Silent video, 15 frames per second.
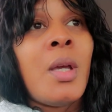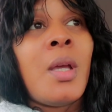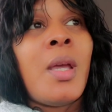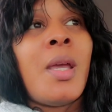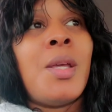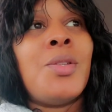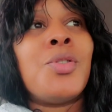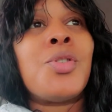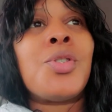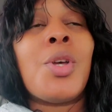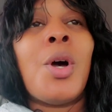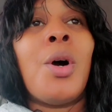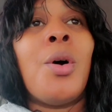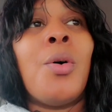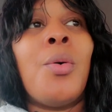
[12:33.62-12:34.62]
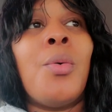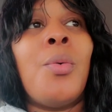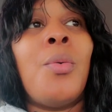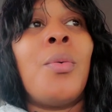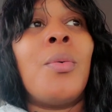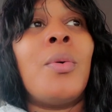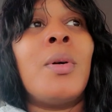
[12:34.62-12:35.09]
And
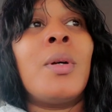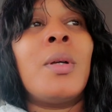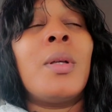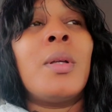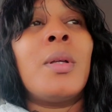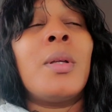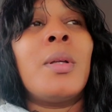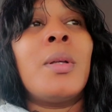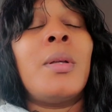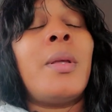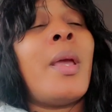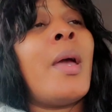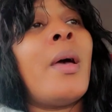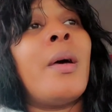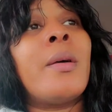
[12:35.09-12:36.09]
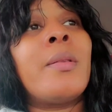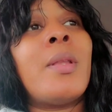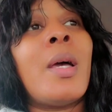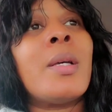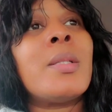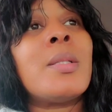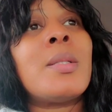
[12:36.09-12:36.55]
so, yeah,
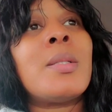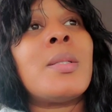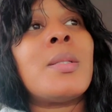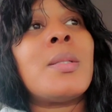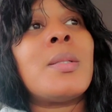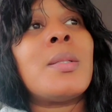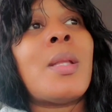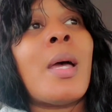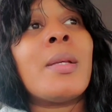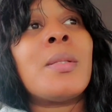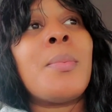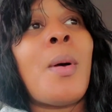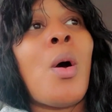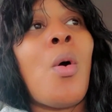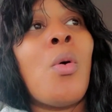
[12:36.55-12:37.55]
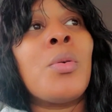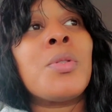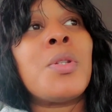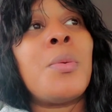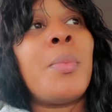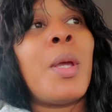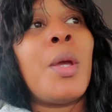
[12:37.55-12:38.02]
that's, that's my
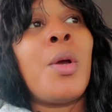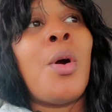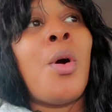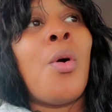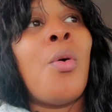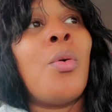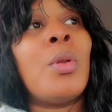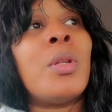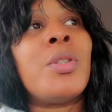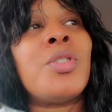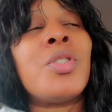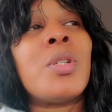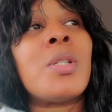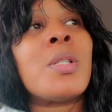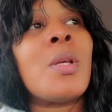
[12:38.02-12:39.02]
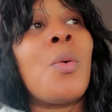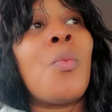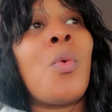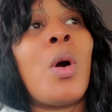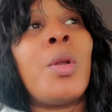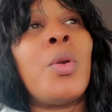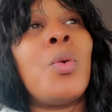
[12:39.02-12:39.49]
ultimate goal. It's just
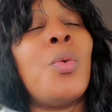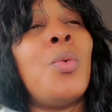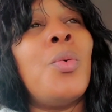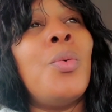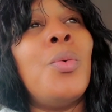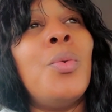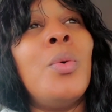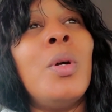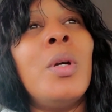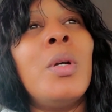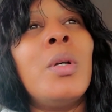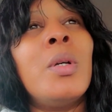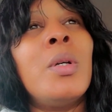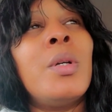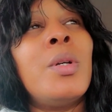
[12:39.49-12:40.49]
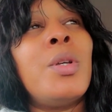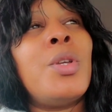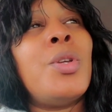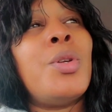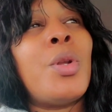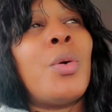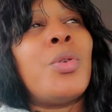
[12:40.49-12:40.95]
someone who,
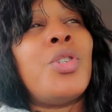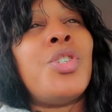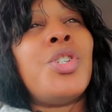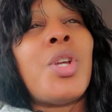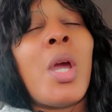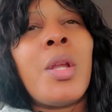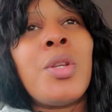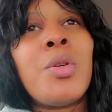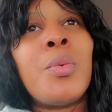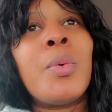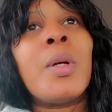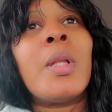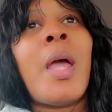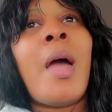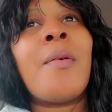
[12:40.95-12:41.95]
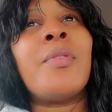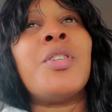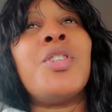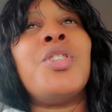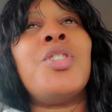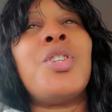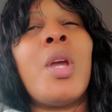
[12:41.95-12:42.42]
you know, genuine, have a
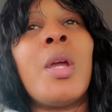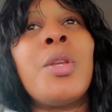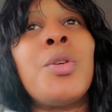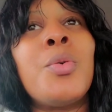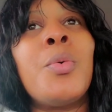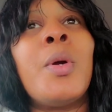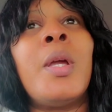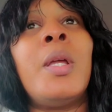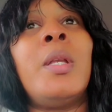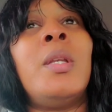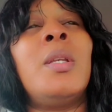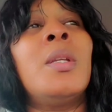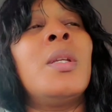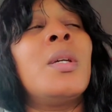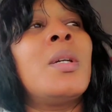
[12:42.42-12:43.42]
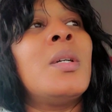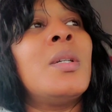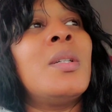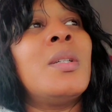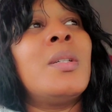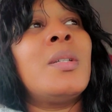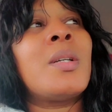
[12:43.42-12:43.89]
genuine
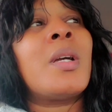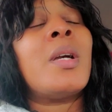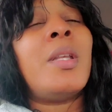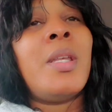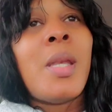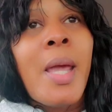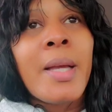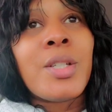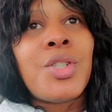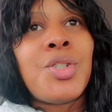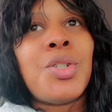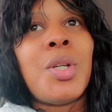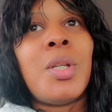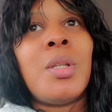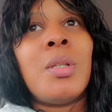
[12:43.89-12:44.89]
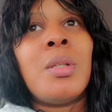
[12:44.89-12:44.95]
connection.